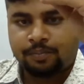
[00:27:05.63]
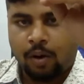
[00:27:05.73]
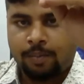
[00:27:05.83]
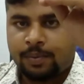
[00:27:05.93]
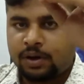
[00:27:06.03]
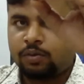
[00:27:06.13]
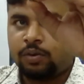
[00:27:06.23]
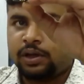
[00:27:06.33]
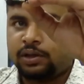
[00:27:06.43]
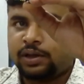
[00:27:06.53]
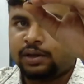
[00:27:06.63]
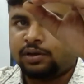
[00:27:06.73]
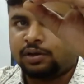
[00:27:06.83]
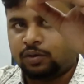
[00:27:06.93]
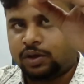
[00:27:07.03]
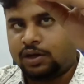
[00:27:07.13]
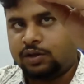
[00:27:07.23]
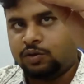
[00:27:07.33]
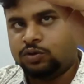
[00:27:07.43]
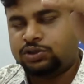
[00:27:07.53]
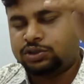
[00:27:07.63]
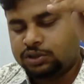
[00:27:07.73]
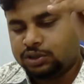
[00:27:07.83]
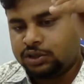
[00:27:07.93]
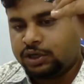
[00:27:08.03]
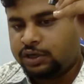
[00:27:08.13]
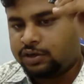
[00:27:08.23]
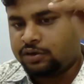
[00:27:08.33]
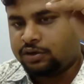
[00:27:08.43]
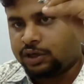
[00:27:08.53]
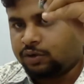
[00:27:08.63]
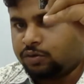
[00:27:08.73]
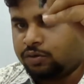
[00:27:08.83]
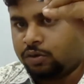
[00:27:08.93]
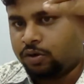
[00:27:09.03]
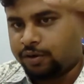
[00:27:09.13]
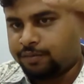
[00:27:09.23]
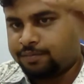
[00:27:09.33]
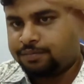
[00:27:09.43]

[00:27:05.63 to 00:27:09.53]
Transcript: proper way that we can use it in a good way.